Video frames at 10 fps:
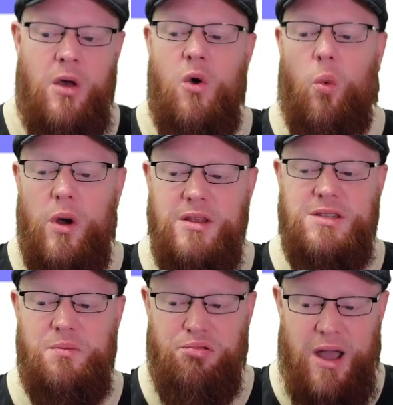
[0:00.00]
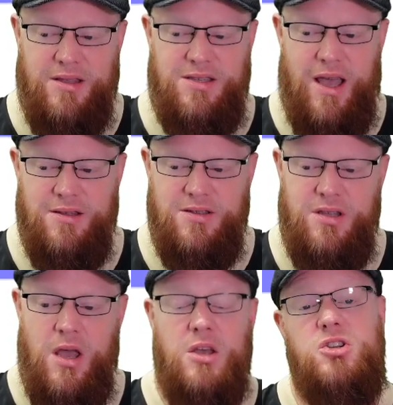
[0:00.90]
What is the process?
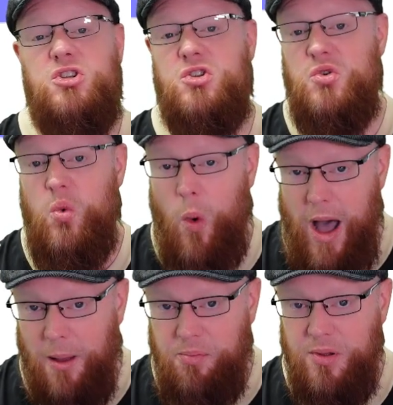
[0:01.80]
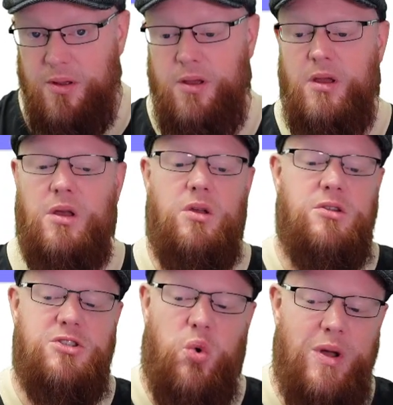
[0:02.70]
Swap
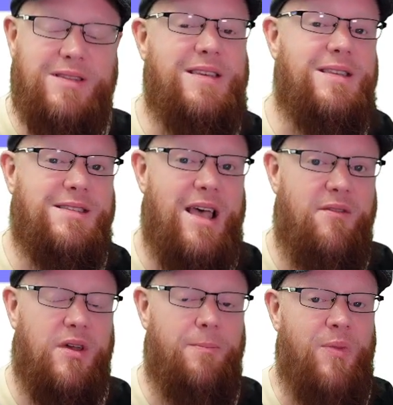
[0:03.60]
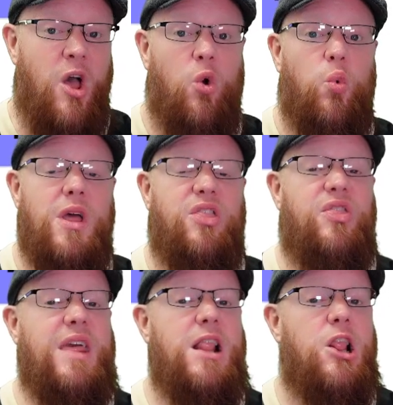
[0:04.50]
27 with
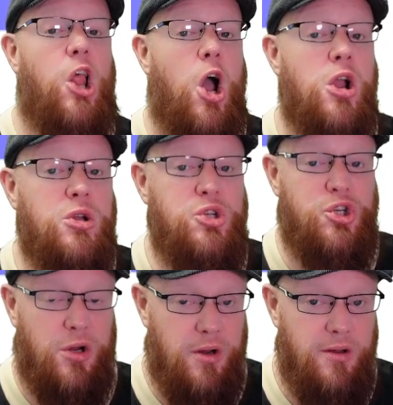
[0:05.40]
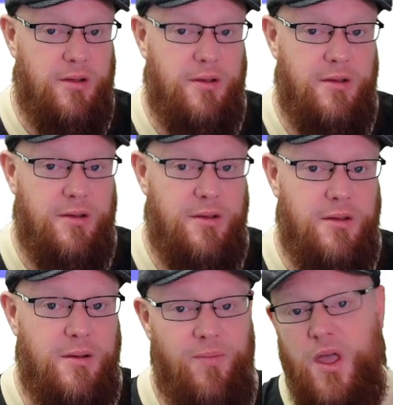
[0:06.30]
the larger
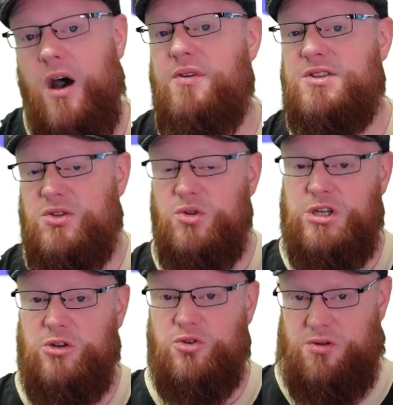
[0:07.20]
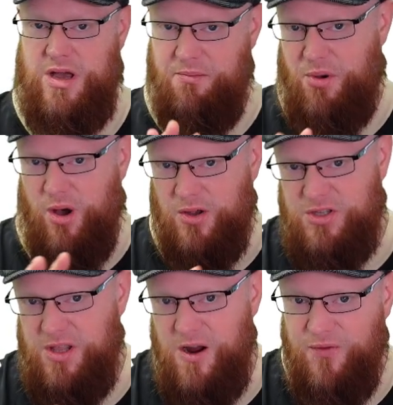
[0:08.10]
of its two children. I paused
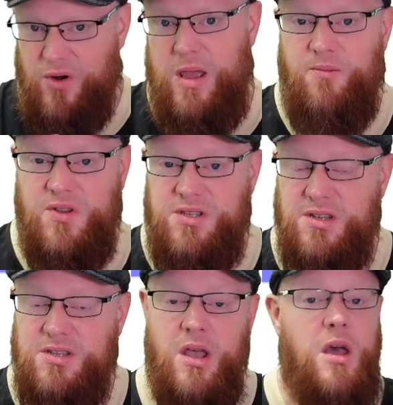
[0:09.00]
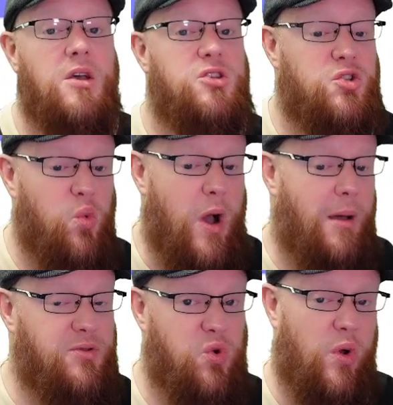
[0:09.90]
there for emphasis.
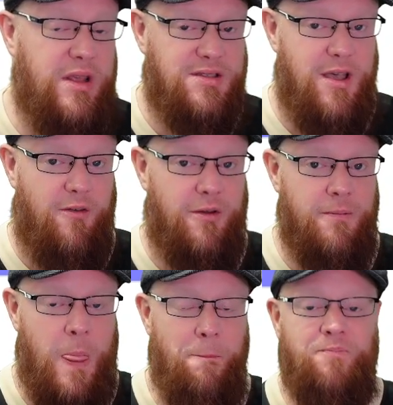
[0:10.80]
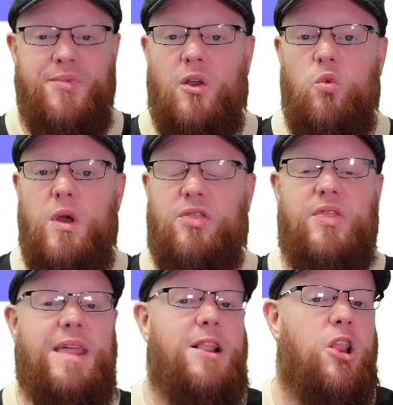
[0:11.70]
Swap 27 with
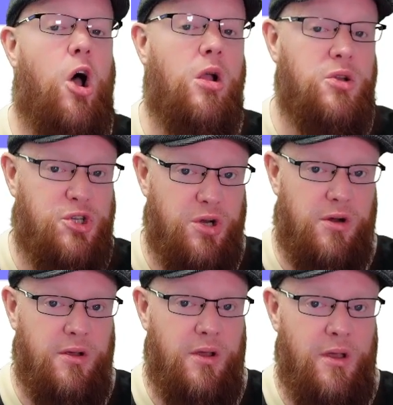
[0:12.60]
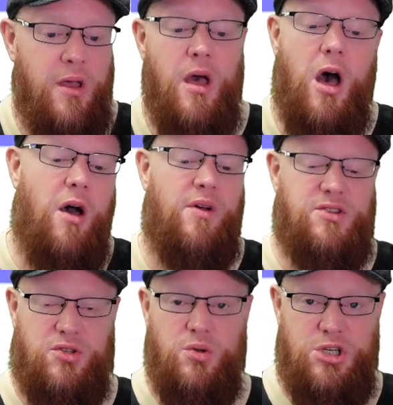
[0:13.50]
the larger of its
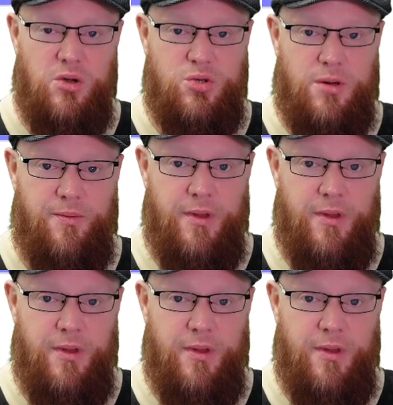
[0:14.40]
two children.